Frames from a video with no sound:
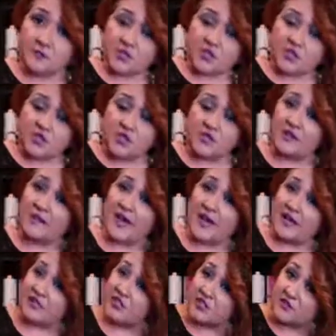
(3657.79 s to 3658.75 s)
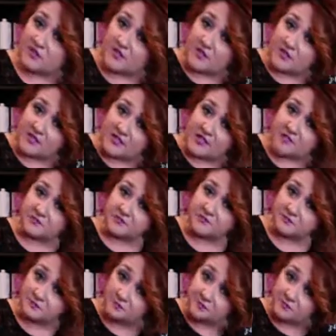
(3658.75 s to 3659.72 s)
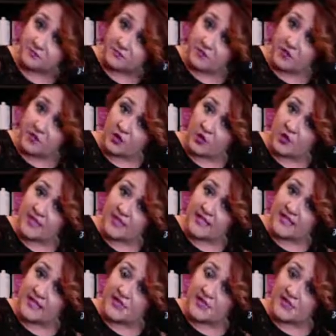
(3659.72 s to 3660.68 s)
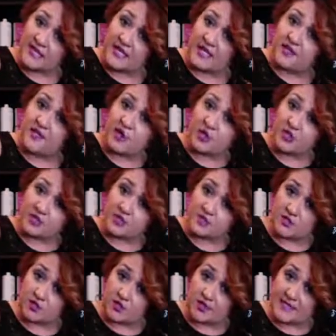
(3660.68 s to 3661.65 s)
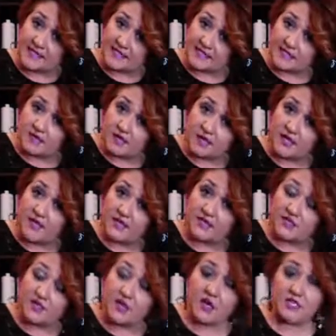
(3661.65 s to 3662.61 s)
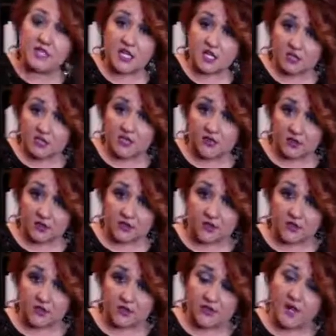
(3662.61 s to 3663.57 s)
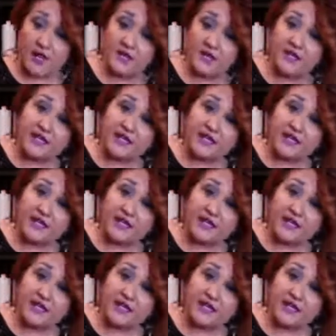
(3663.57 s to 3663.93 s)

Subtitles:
Show them how to diffuse it, going in underneath, not using your hands a lot, not touching the curls a lot.